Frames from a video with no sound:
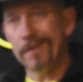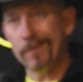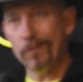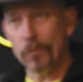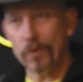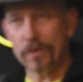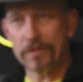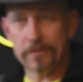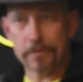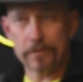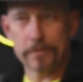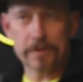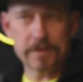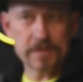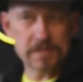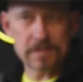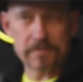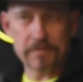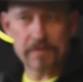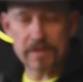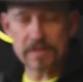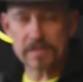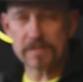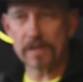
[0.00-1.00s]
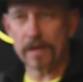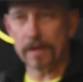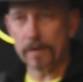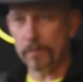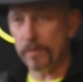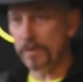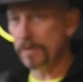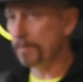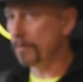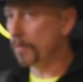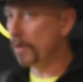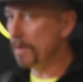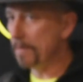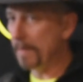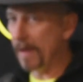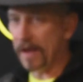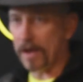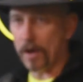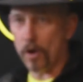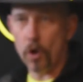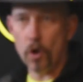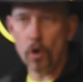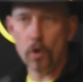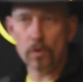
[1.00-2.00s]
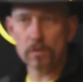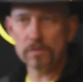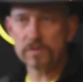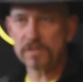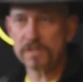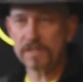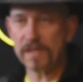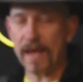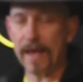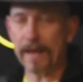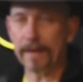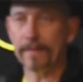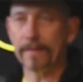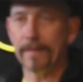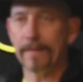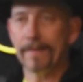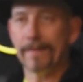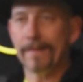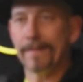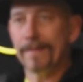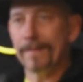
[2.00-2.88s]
with your EZV sight. We make a whole set